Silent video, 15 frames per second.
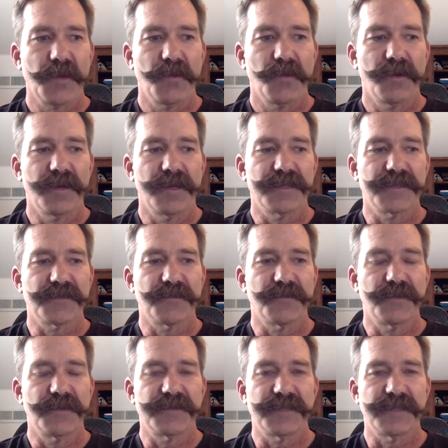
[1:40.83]
whereas
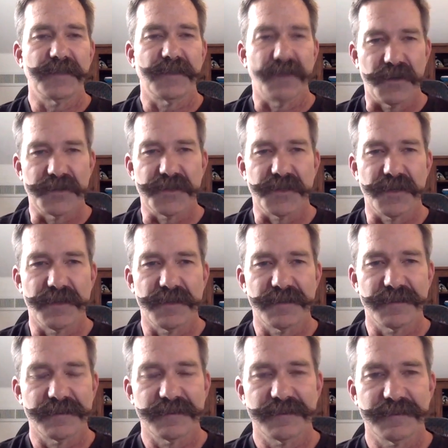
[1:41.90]
we've seen
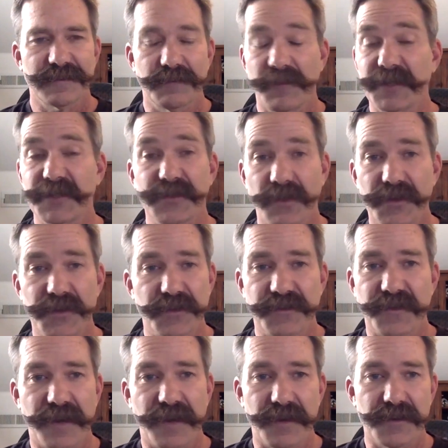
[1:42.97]
much larger
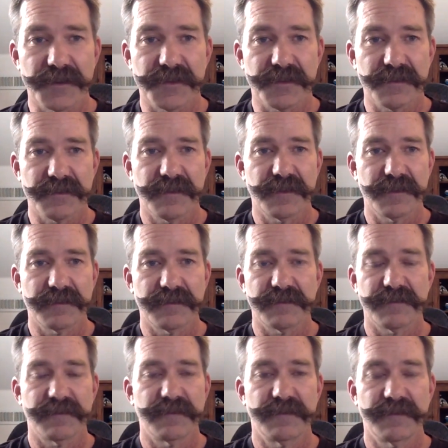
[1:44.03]
fires
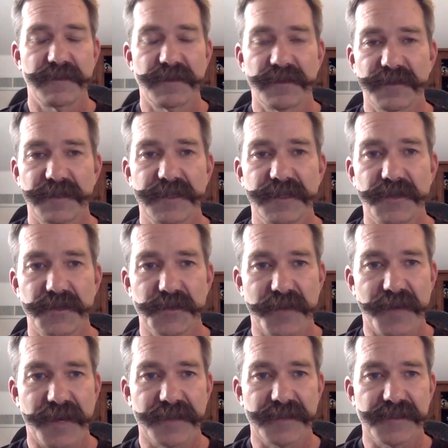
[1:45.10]
than, in years
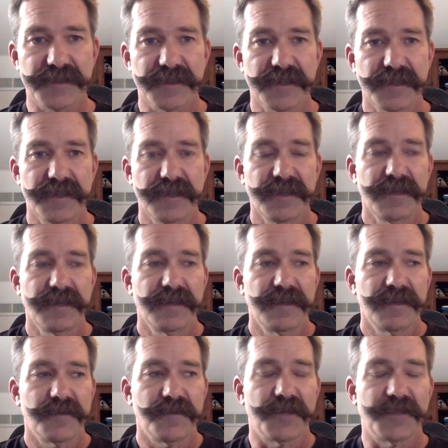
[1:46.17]
past,
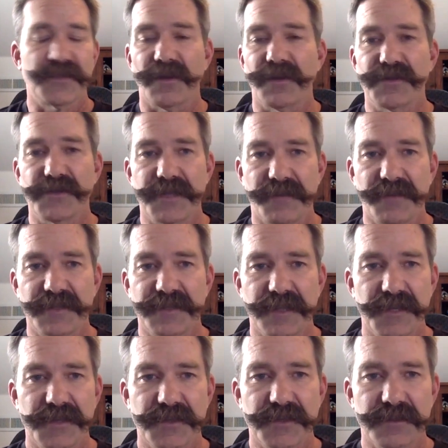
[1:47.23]
much larger
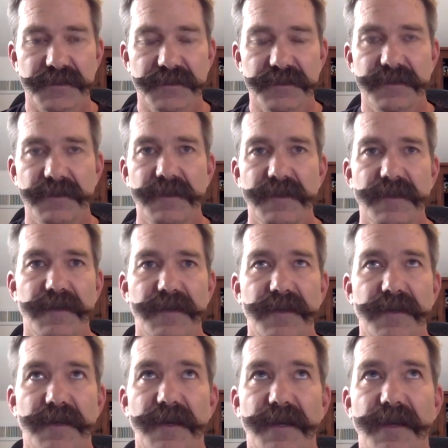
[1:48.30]
devastation.
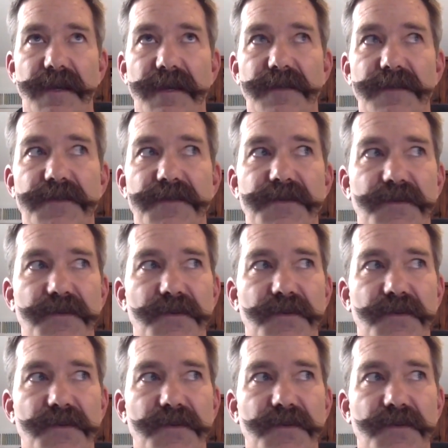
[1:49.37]
And